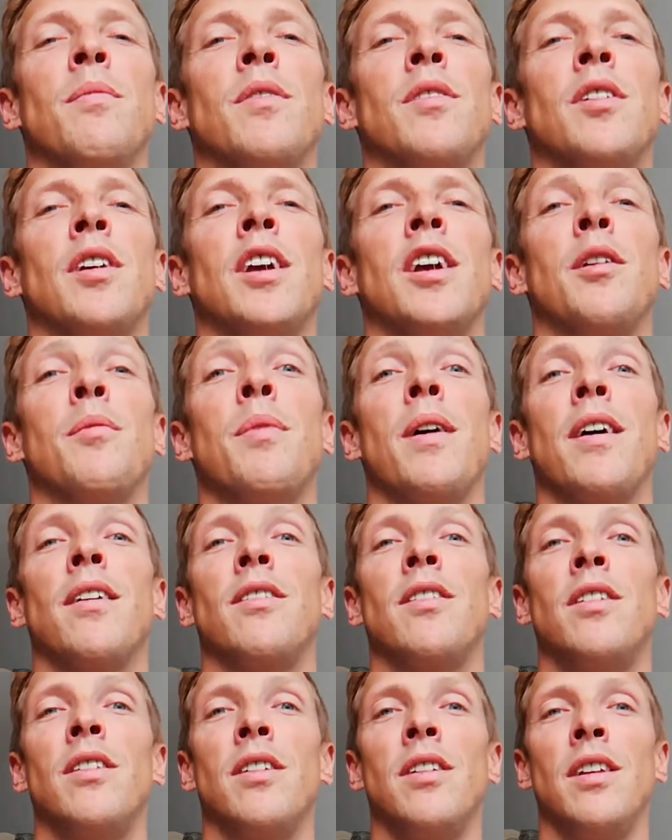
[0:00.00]
think about
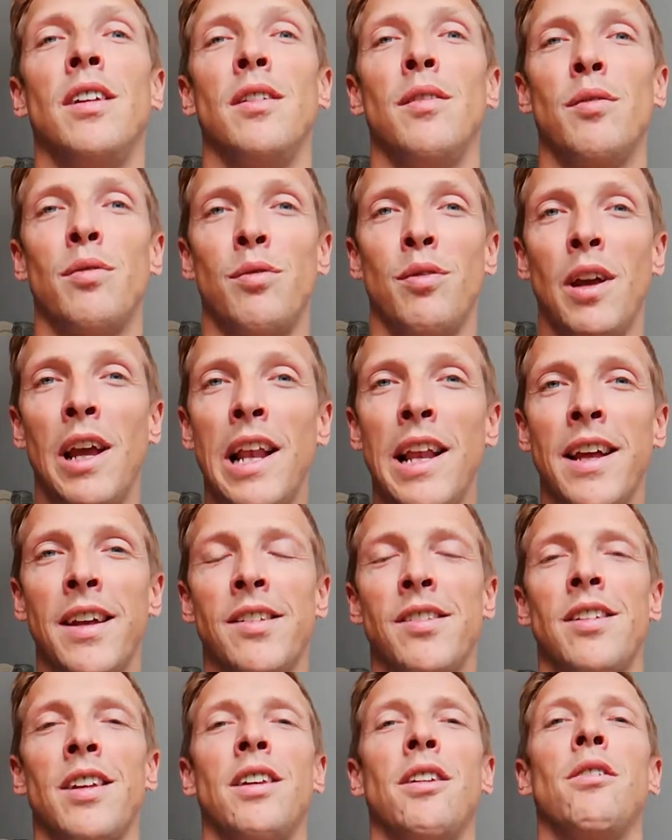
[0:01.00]
the
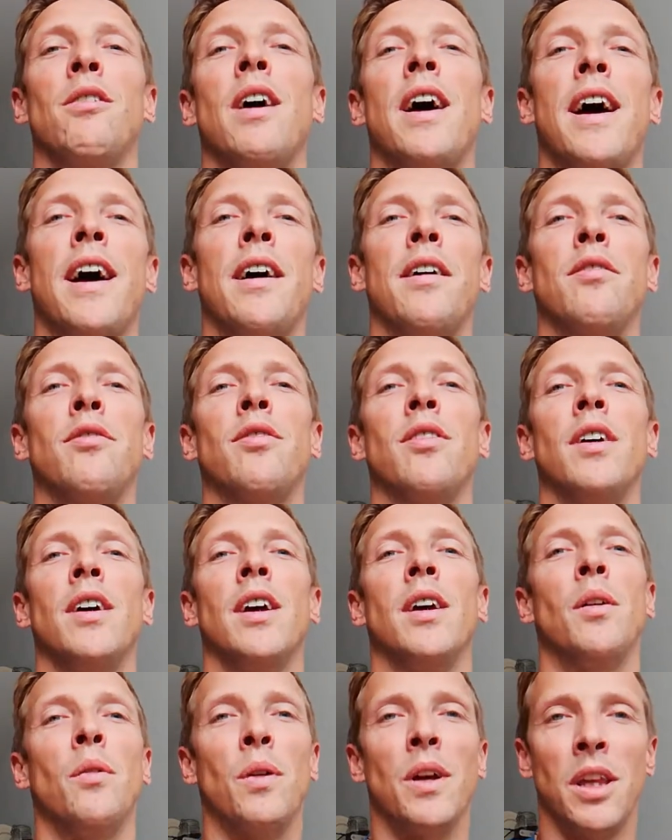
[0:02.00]
feelings that you have
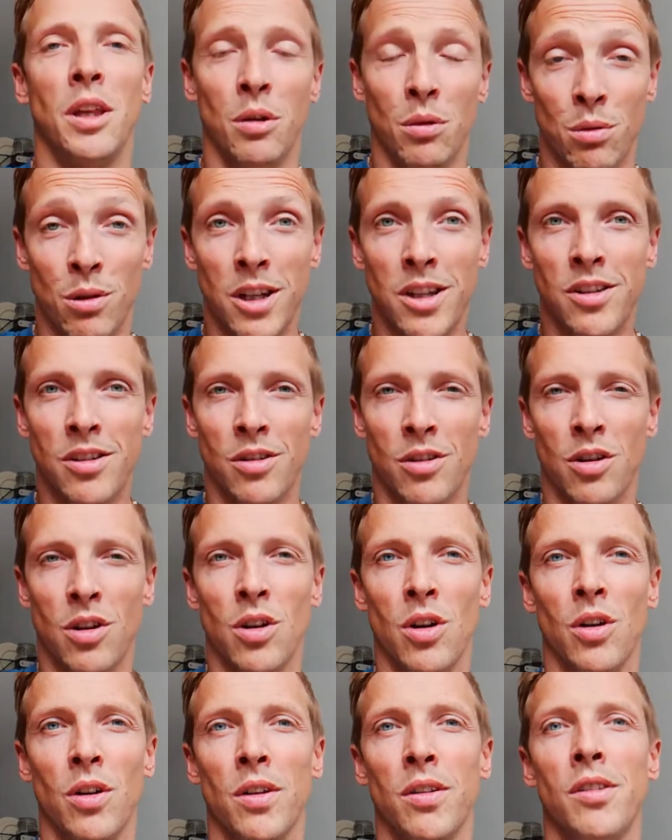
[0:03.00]
when you reach your
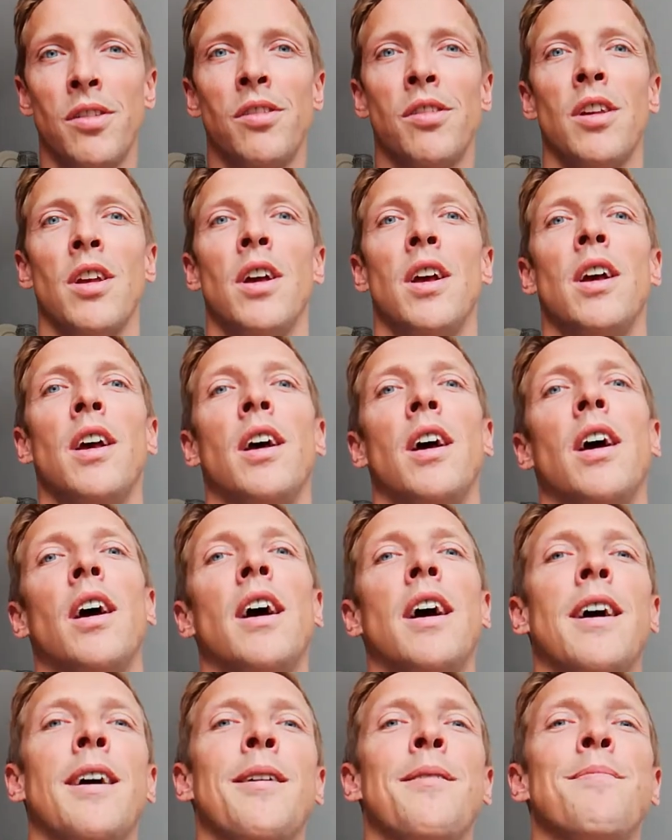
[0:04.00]
goals,
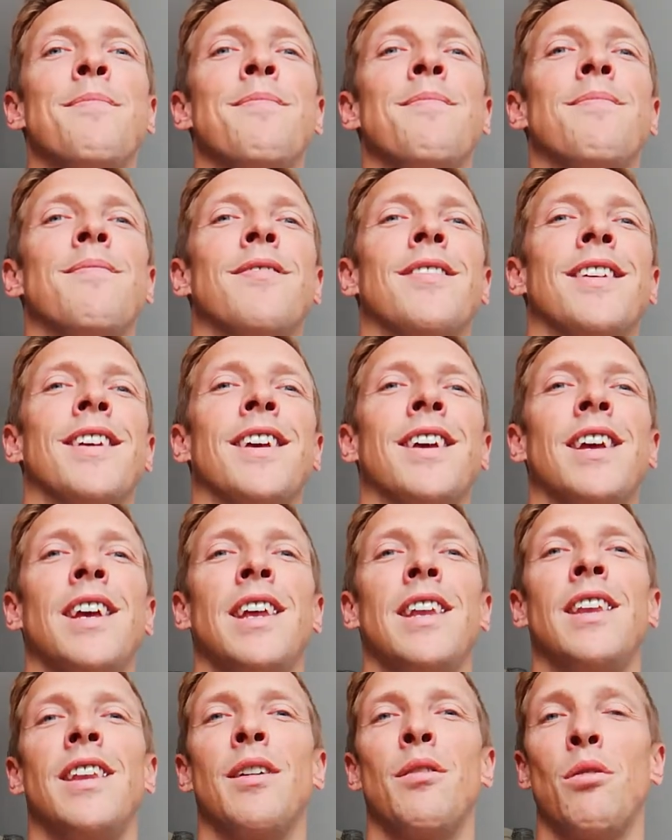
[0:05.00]
um,
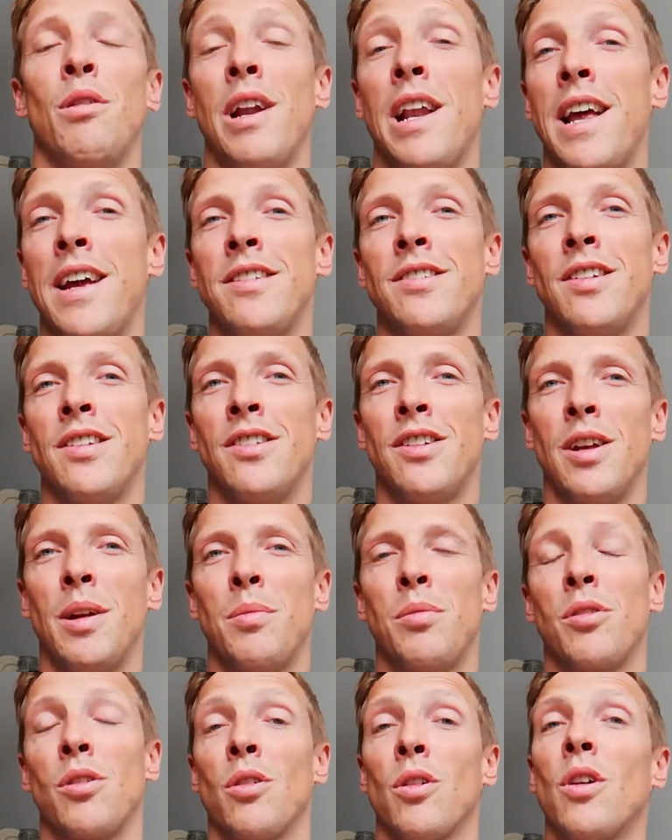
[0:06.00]
in the
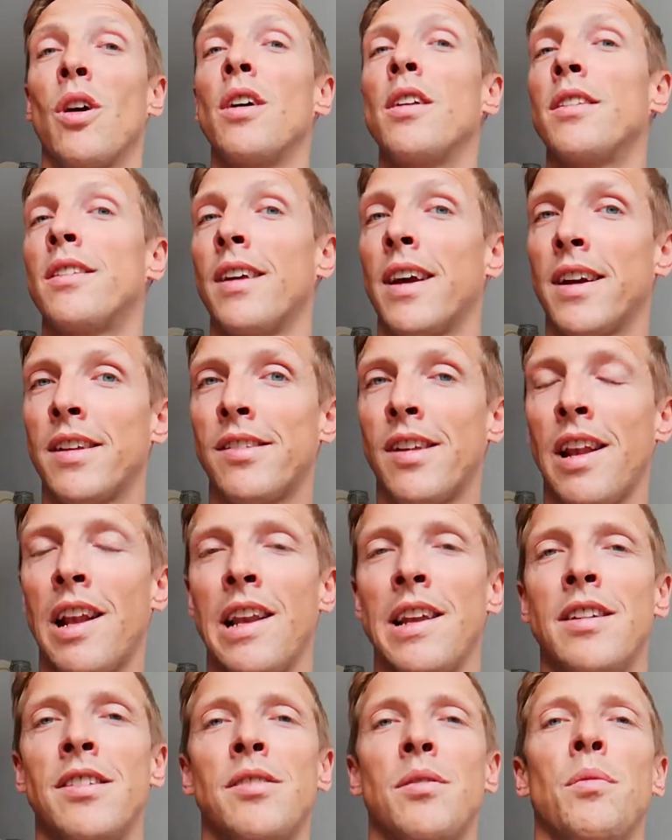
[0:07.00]
relationships or contacts, at
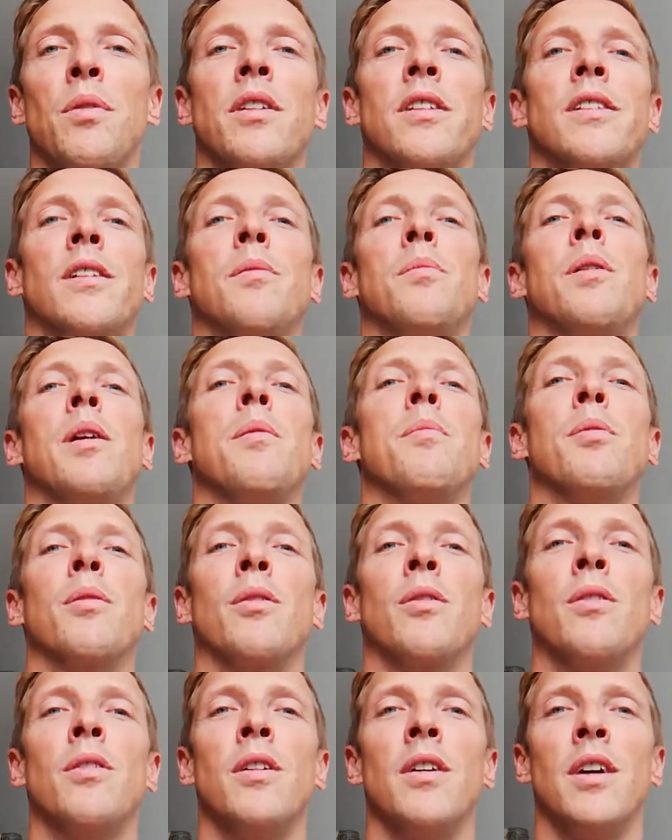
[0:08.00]
least, with the
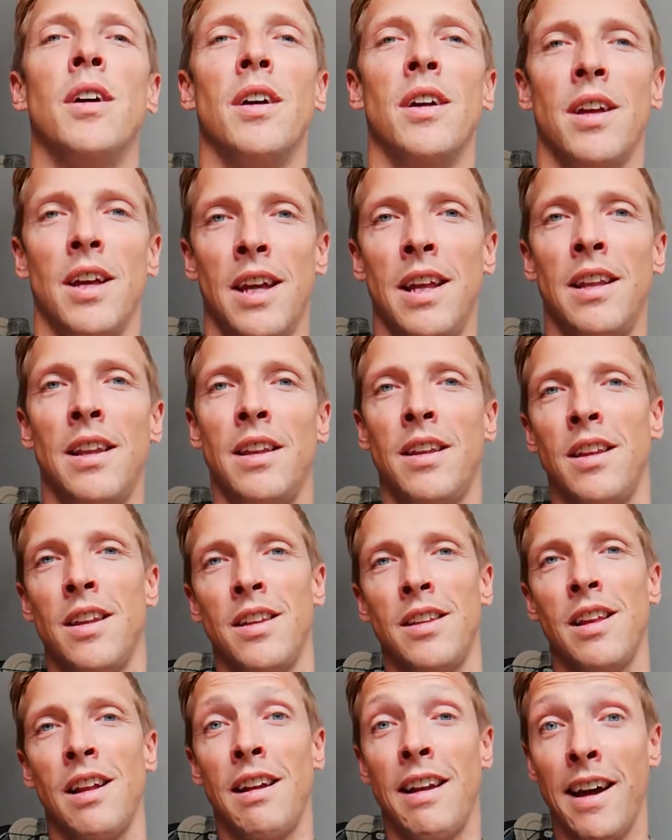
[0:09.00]
people in
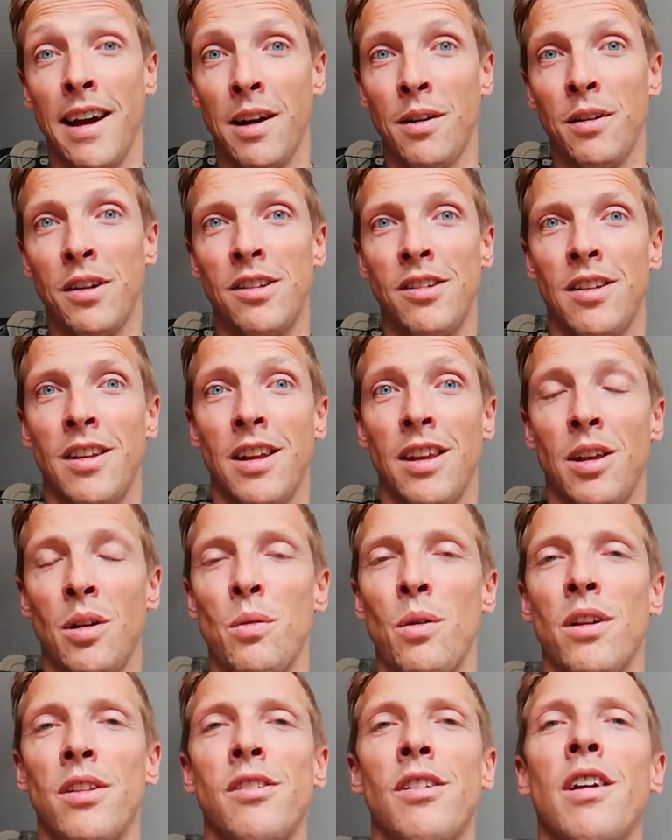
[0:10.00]
the language that you
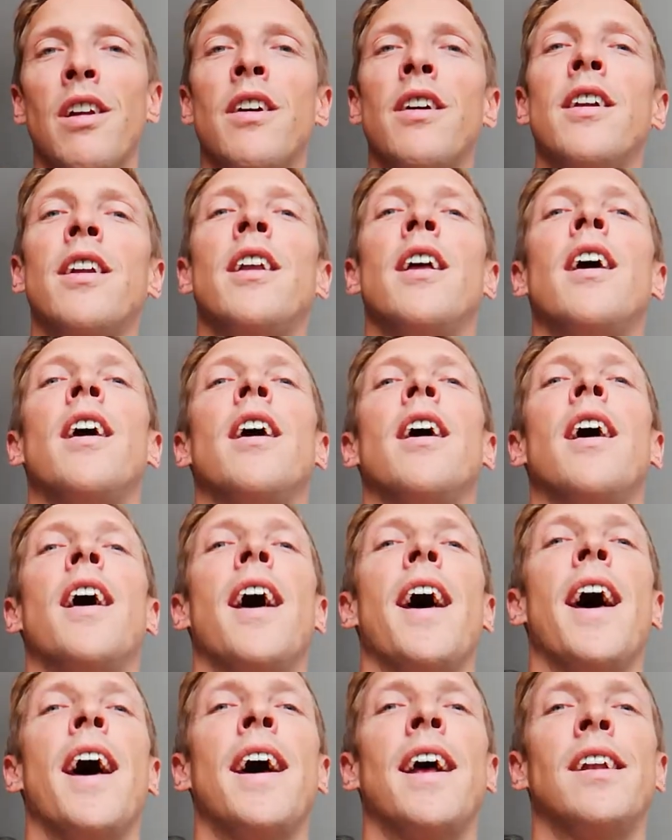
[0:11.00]
want to learn,
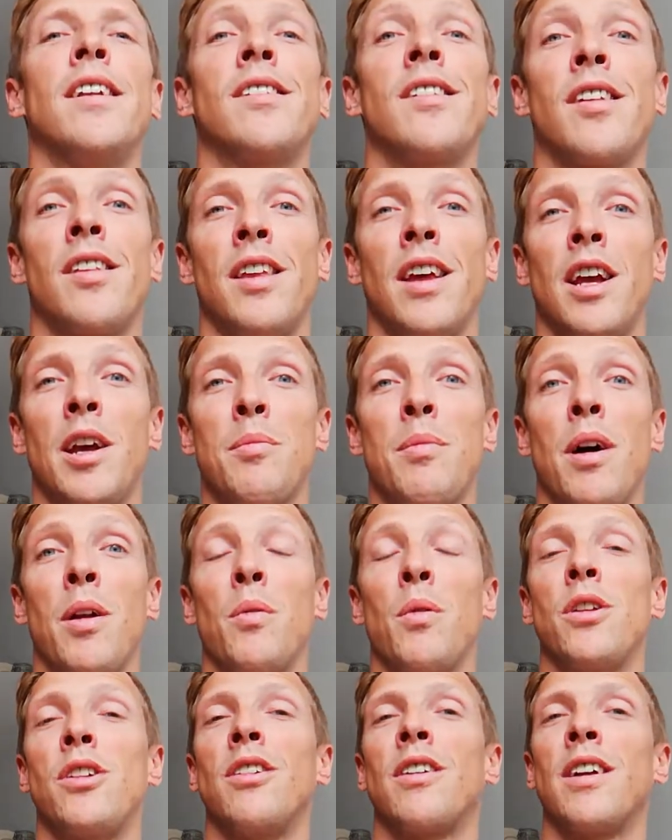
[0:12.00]
and think about
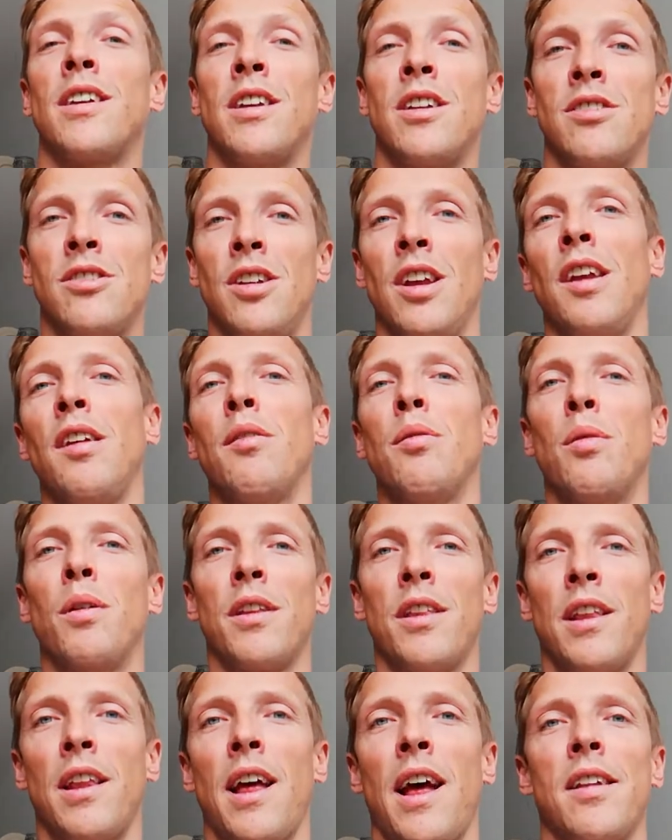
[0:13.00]
what you can achieve
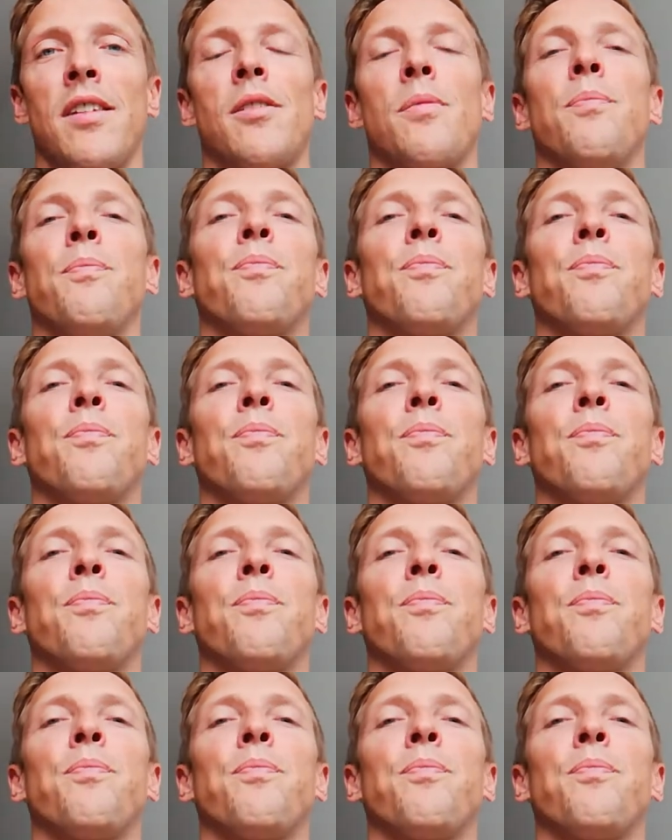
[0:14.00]
with that,